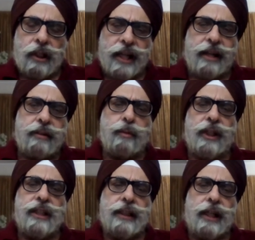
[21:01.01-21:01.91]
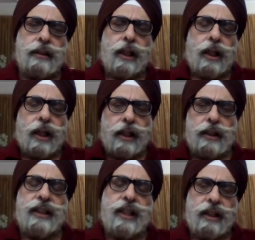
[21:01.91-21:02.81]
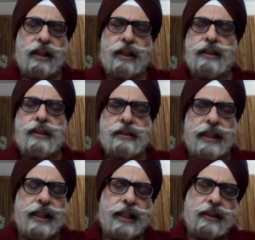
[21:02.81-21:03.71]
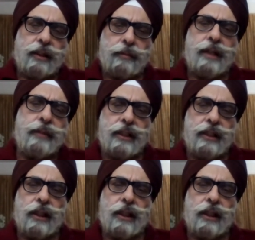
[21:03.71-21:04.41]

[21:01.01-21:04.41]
And everybody saying, say like the Burmese,